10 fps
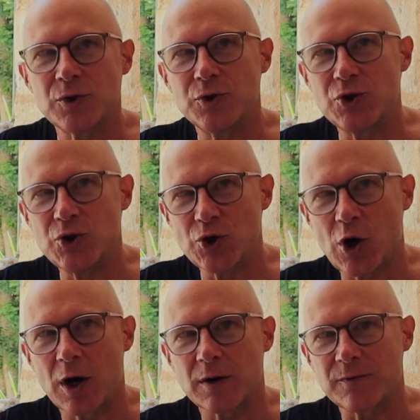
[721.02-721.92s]
to
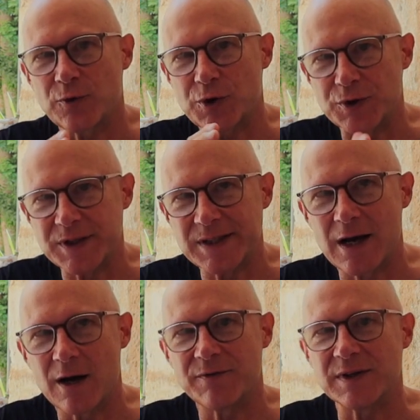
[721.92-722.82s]
chart for
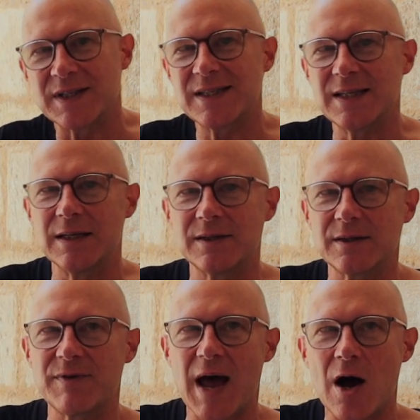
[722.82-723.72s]
yourself a sense
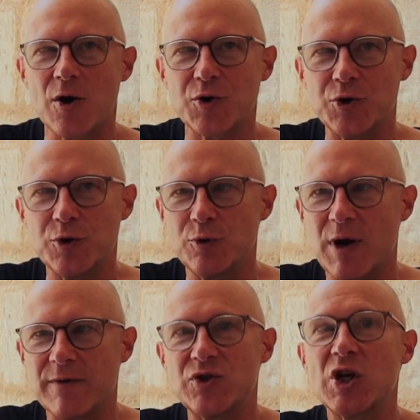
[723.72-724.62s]
of how you
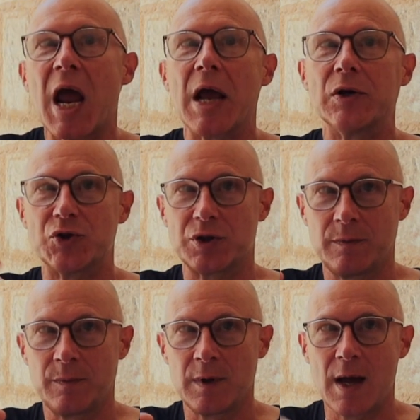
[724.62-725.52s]
have changed,
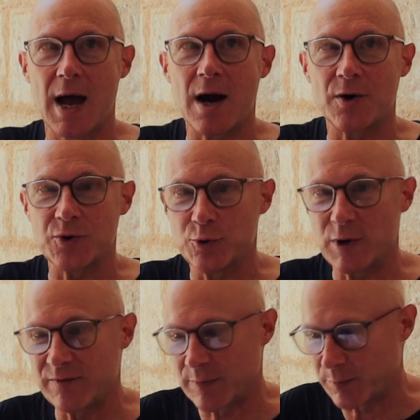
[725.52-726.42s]
how you
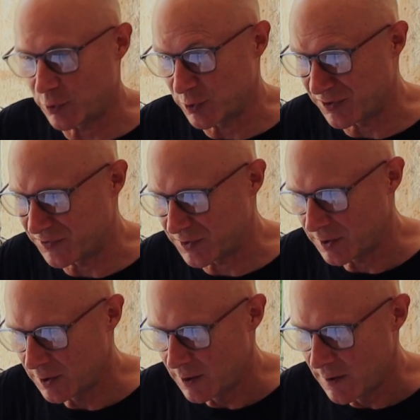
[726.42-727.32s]
have improved,
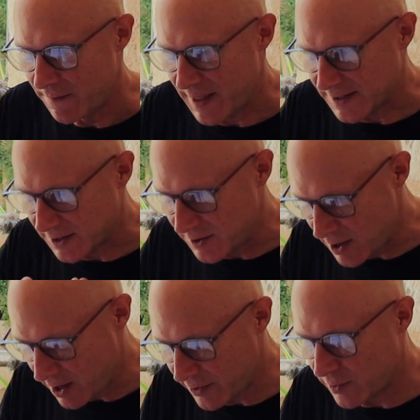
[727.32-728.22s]
that's
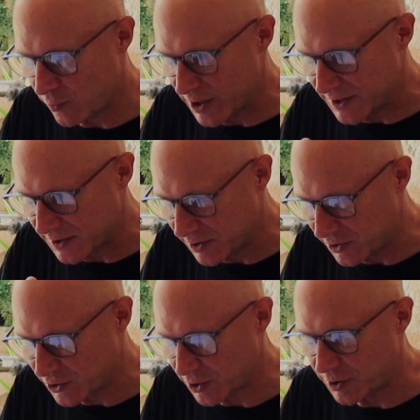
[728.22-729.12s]
another reason to
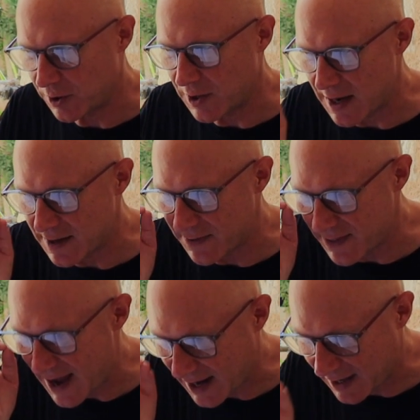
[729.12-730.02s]
journal. And in
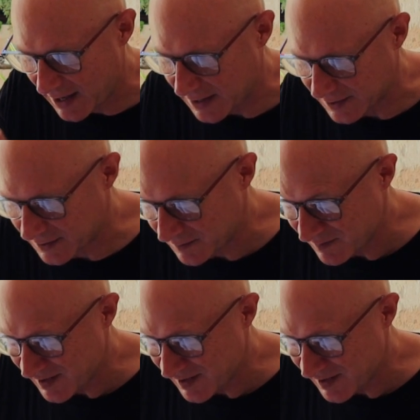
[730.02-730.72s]
that case,